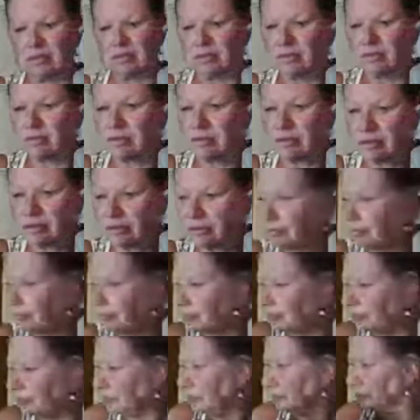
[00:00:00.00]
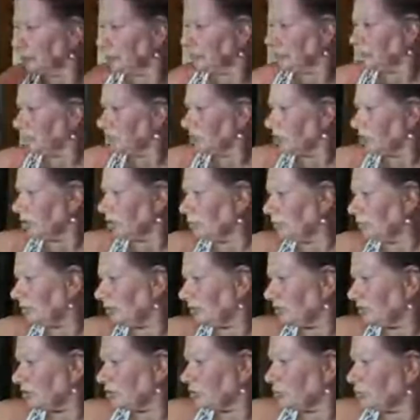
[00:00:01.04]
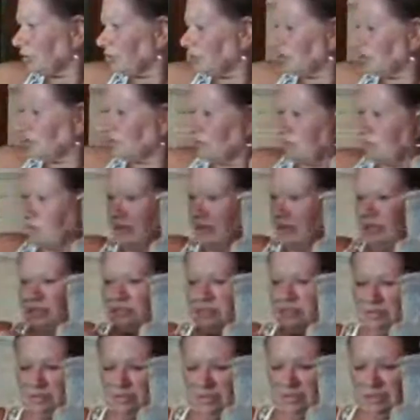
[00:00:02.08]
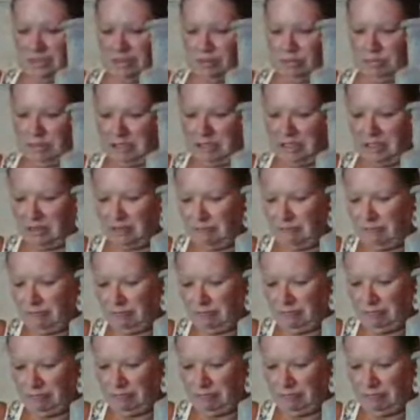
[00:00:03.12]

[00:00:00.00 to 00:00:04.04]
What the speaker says: I put all those brushes away. Now I need them again.